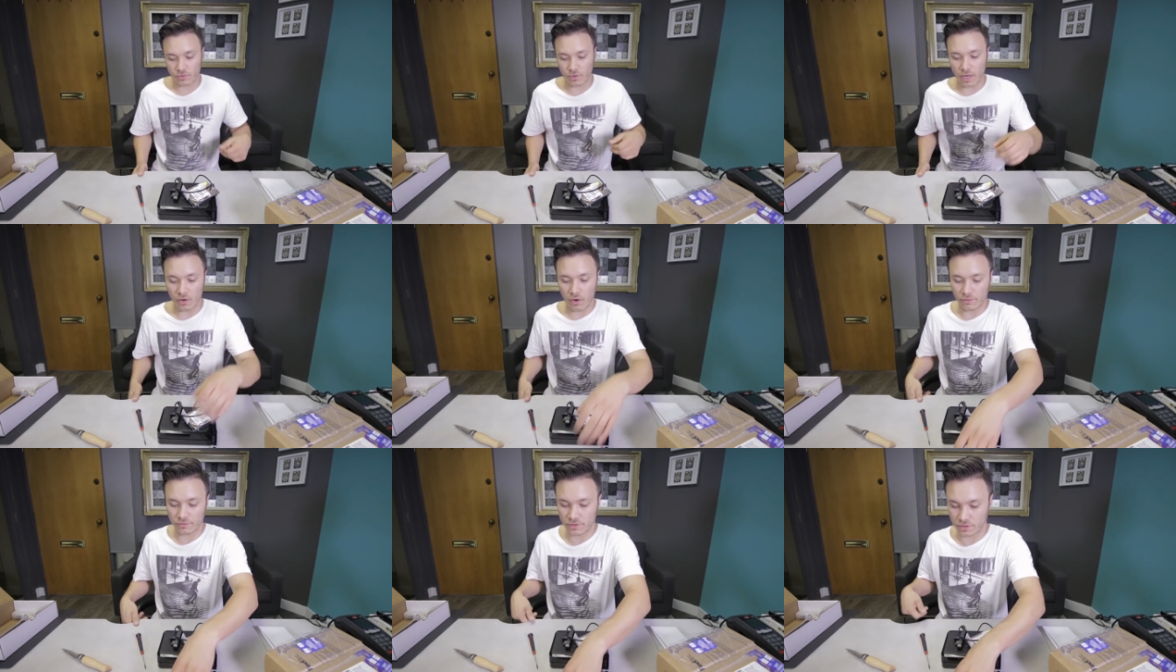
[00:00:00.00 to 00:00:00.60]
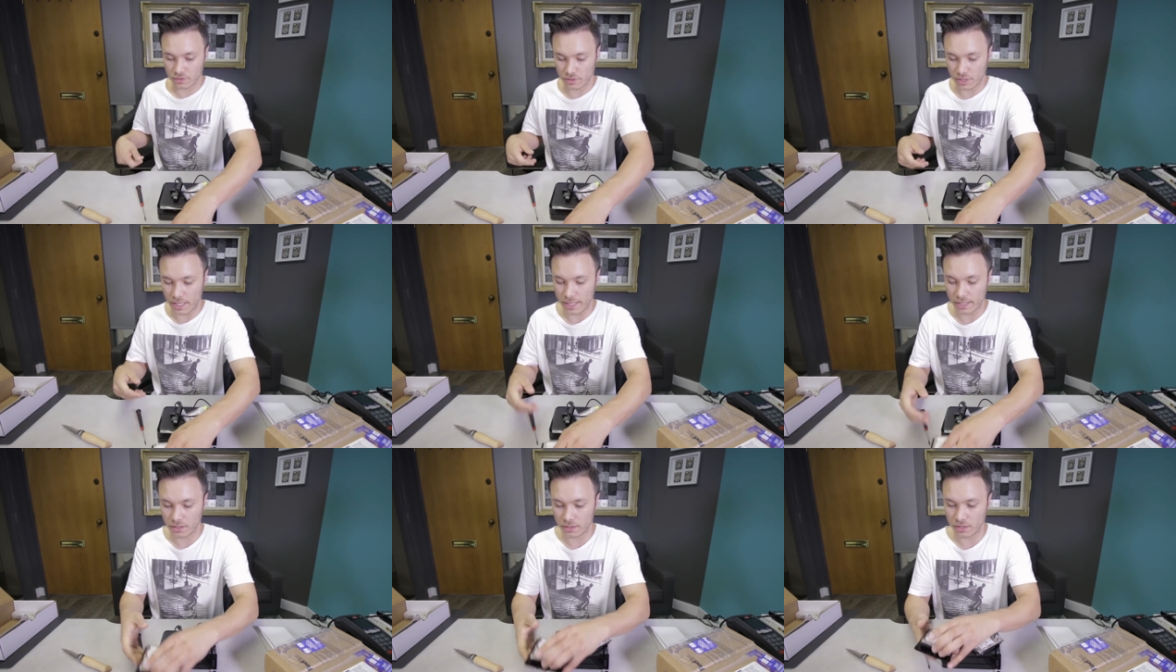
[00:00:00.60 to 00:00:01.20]
quite often
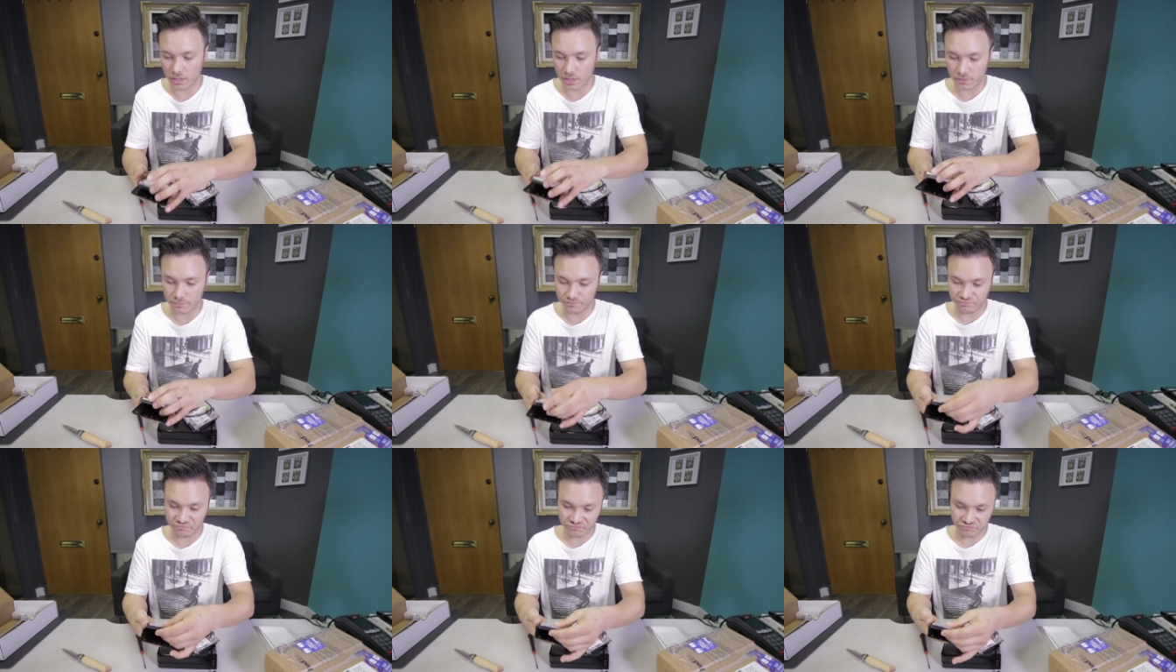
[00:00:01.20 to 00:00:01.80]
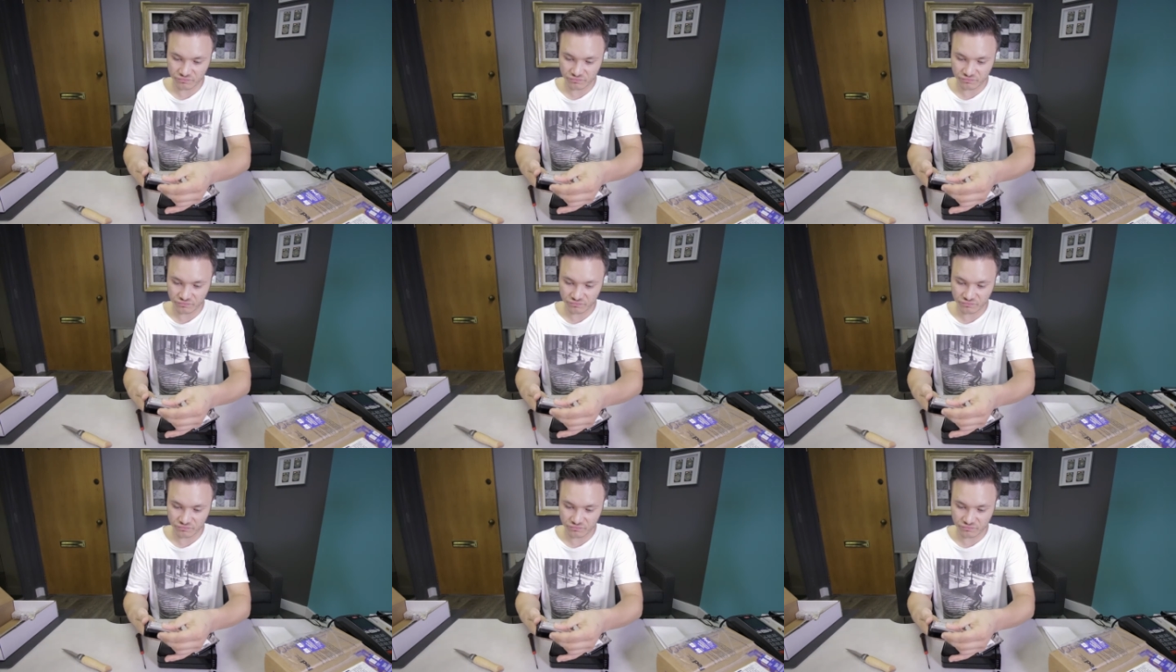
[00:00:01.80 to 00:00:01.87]
and um,